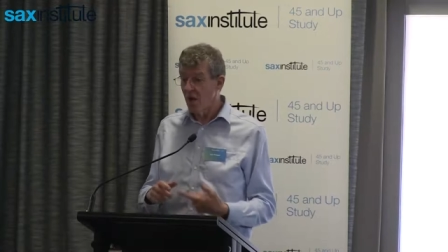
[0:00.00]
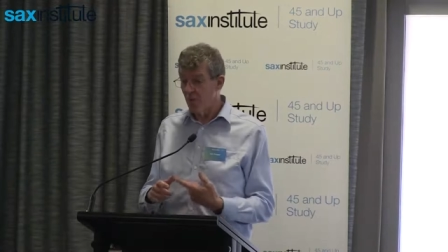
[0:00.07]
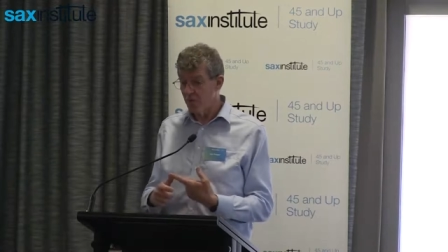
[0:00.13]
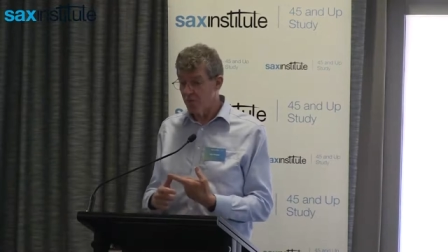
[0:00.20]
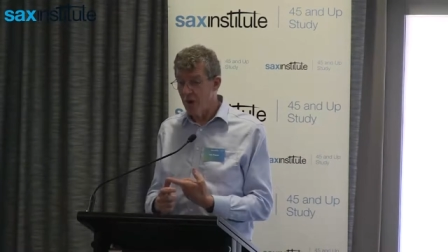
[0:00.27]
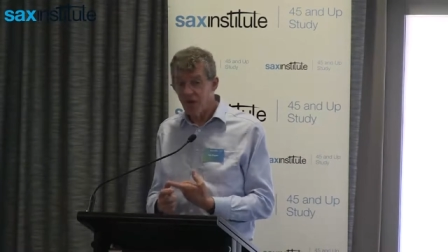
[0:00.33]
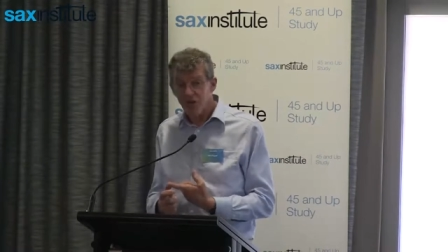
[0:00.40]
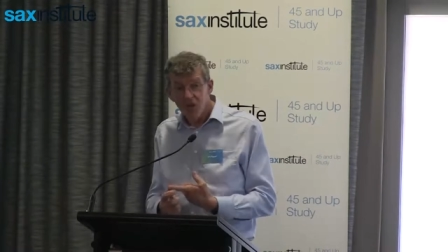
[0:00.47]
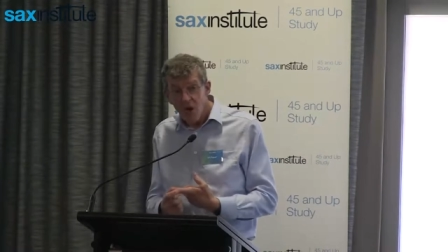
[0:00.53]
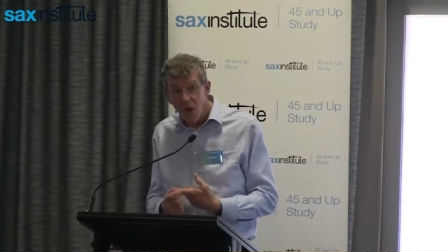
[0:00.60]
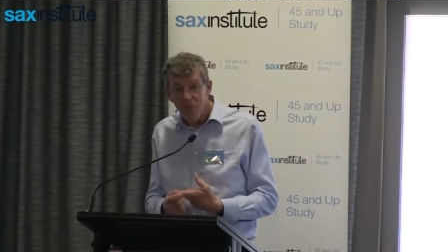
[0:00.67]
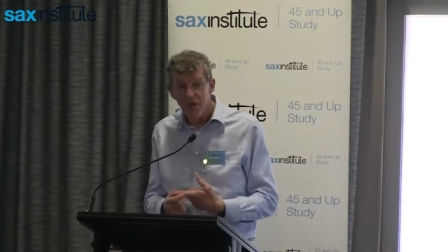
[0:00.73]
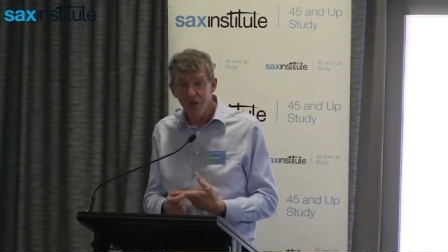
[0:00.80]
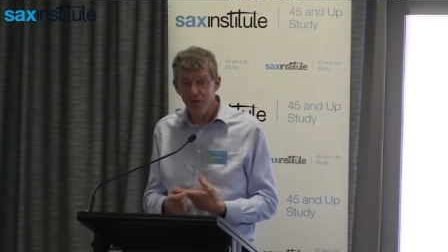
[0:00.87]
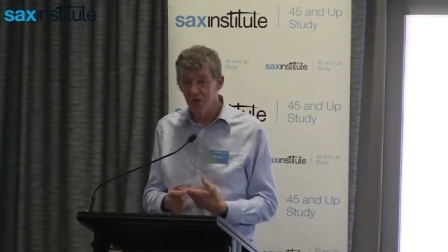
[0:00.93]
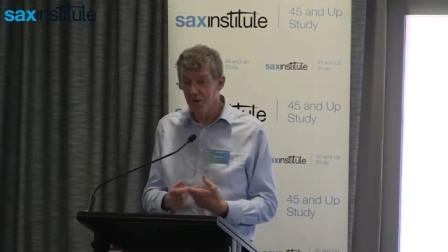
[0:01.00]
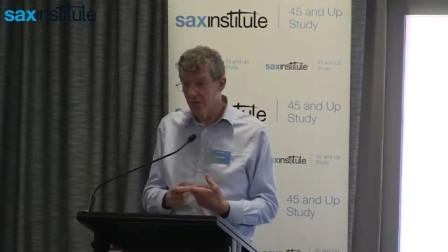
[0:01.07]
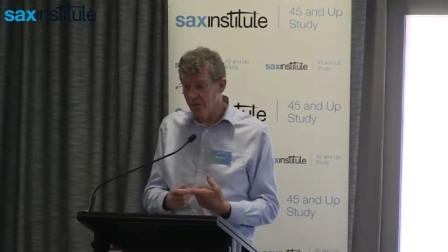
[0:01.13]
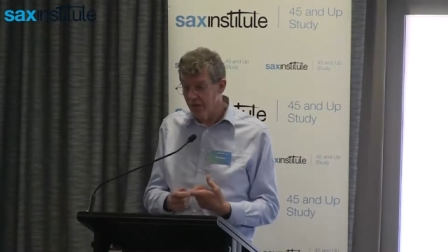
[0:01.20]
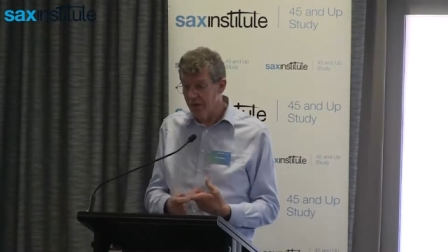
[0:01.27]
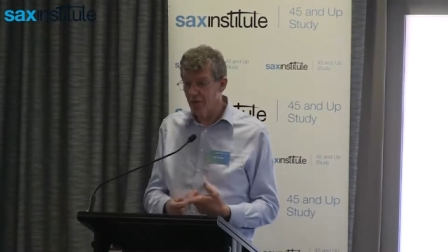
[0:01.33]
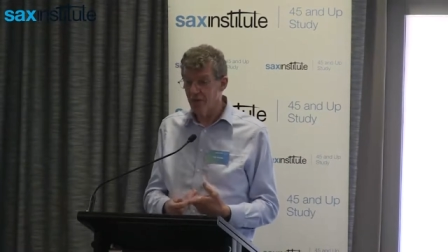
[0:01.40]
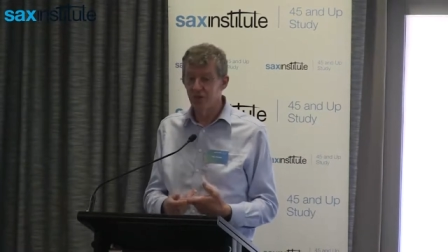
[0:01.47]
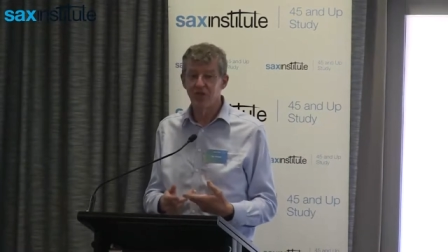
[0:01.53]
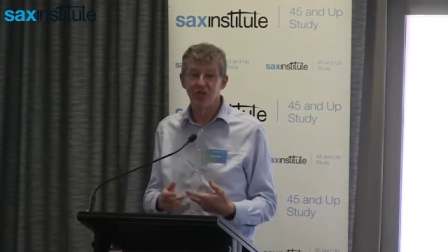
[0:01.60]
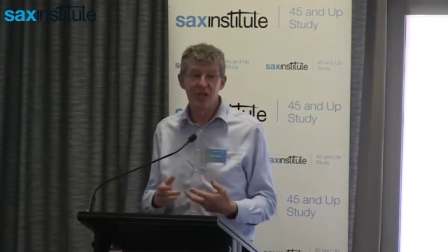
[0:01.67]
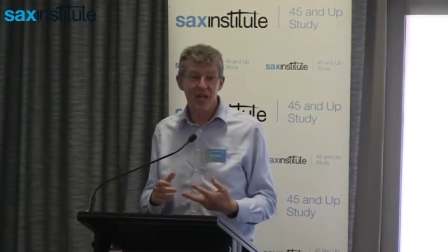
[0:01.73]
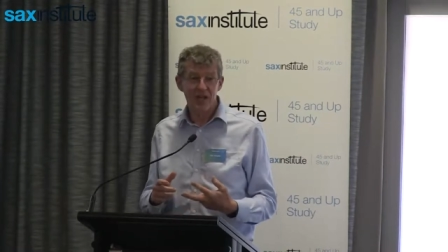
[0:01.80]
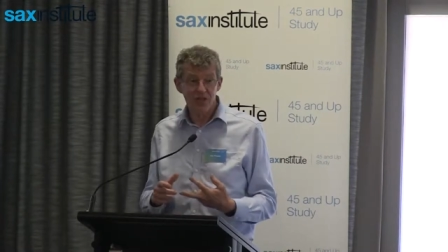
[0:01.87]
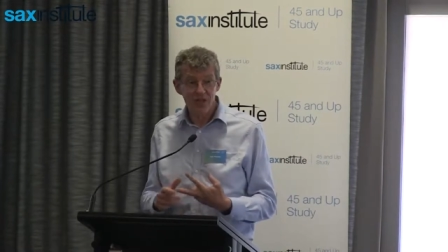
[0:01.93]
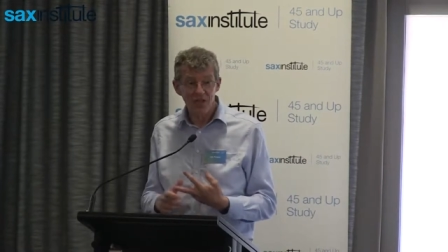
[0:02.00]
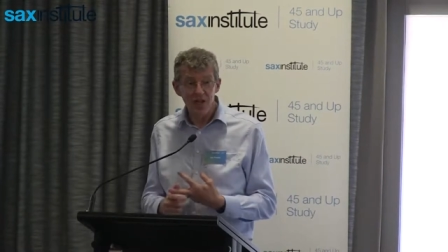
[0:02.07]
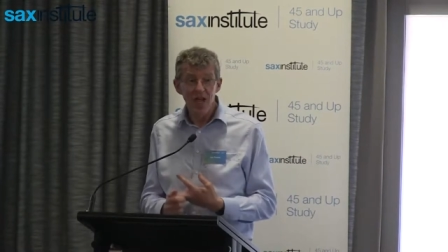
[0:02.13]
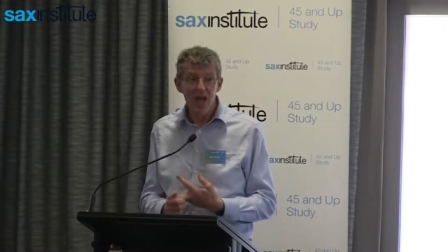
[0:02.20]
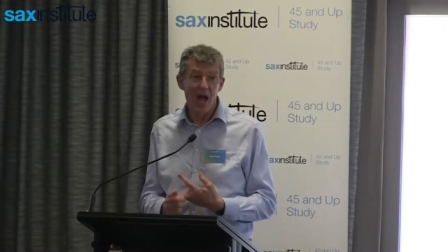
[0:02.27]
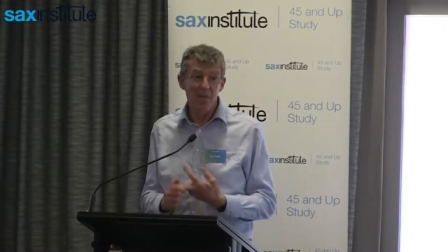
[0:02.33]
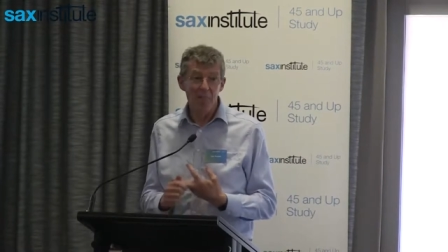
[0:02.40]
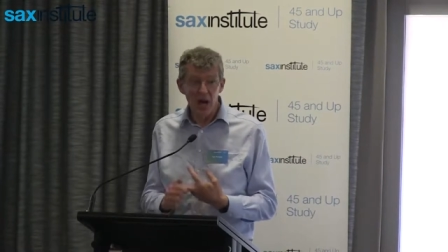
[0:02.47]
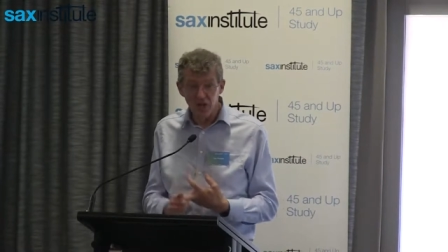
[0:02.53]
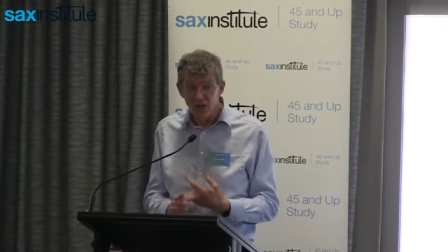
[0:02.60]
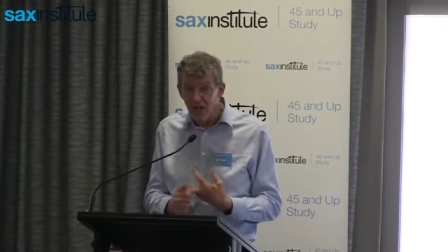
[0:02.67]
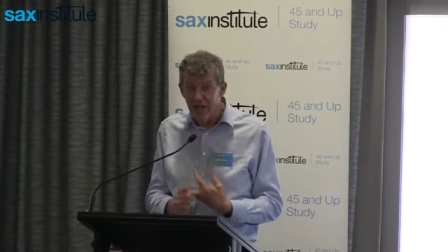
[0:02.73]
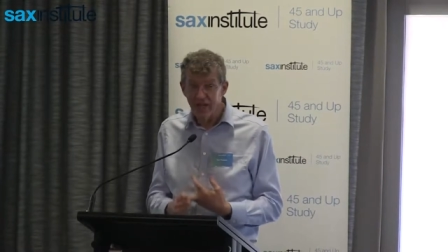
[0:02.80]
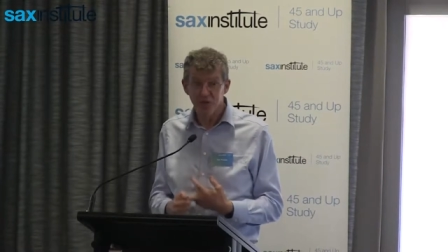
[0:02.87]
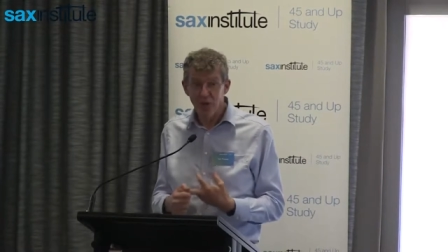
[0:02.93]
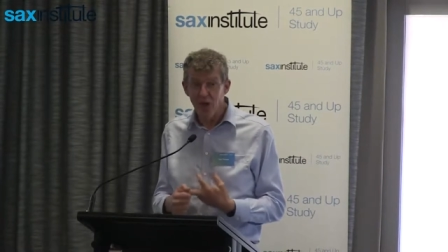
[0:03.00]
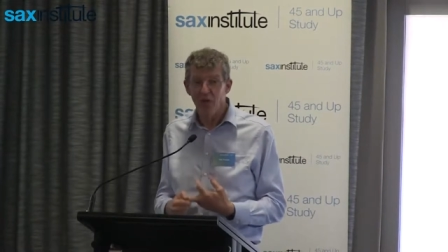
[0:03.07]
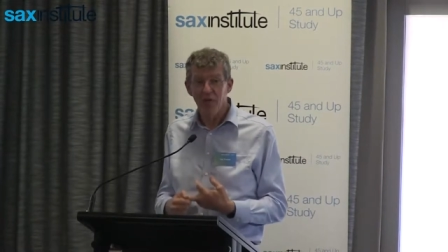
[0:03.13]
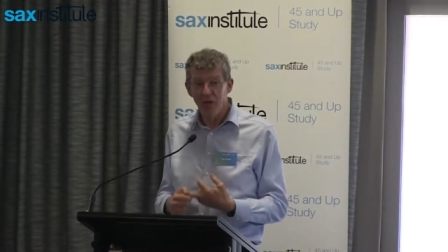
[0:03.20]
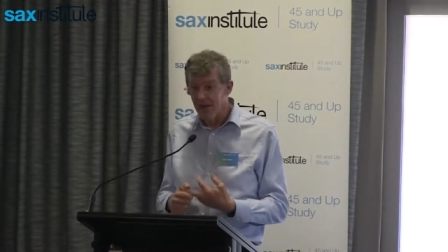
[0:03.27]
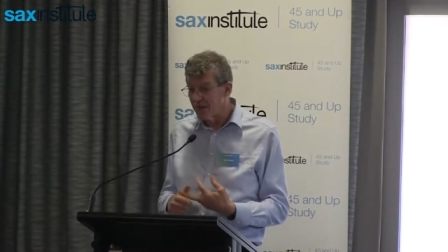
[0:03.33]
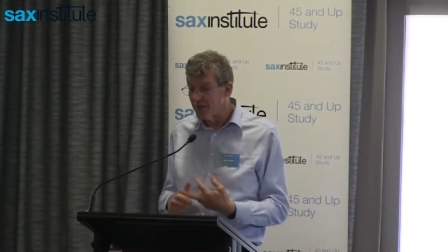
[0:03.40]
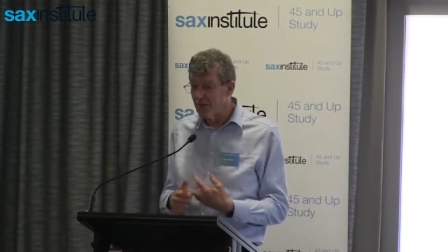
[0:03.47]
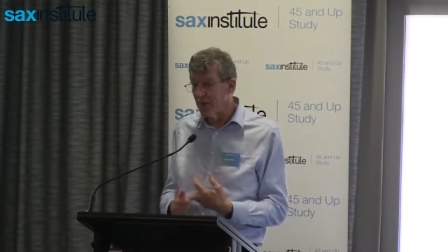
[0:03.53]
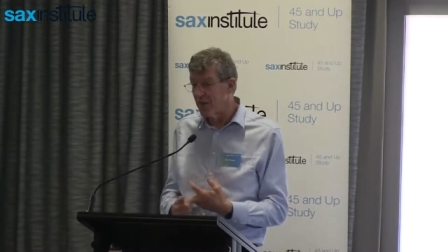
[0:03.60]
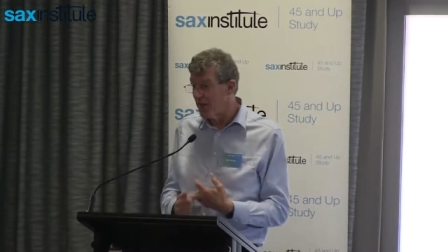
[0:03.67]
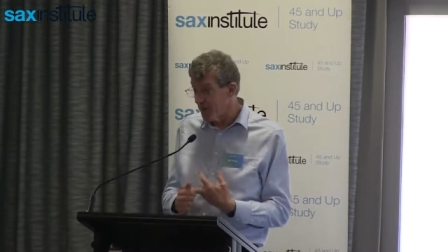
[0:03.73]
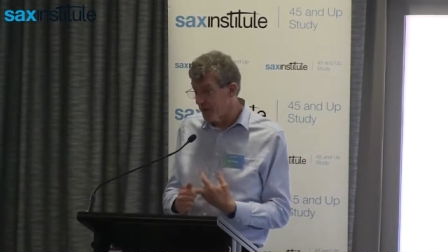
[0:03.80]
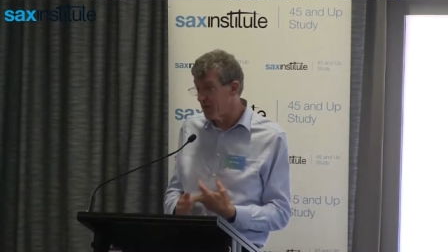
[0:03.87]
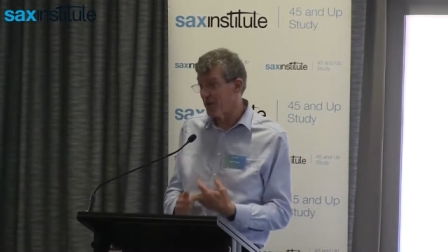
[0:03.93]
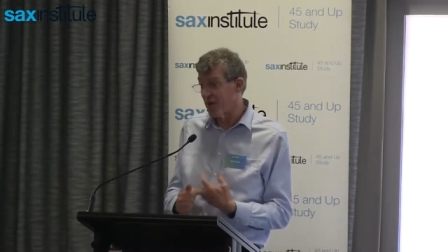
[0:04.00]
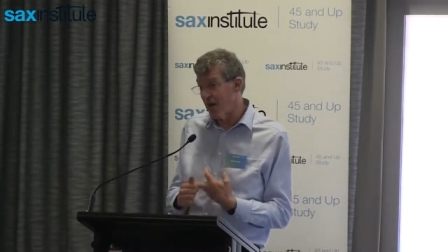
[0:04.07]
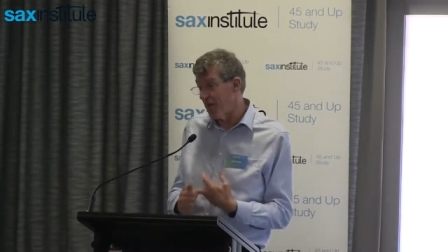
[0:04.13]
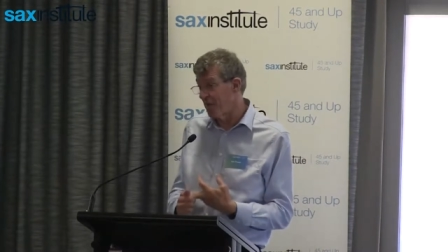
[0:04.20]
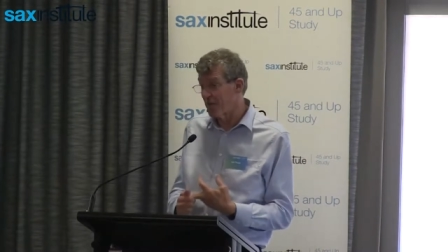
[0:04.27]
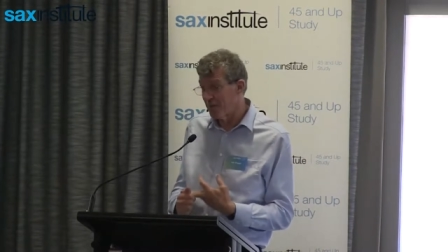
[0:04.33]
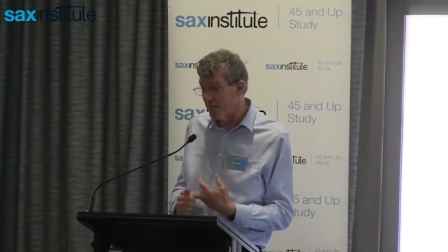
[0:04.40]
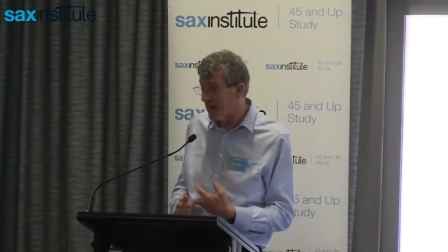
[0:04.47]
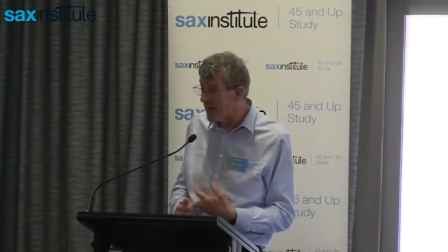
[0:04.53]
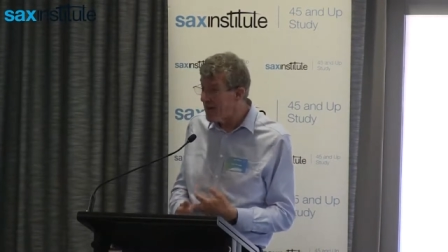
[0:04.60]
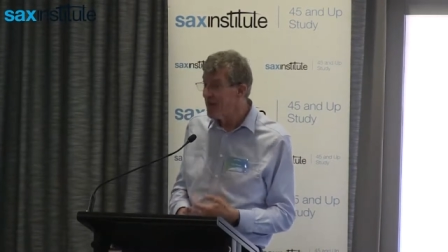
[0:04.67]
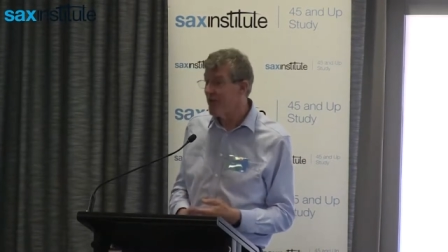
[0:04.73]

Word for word: was much commoner than the figures suggested and much less well funded than it deserved to be.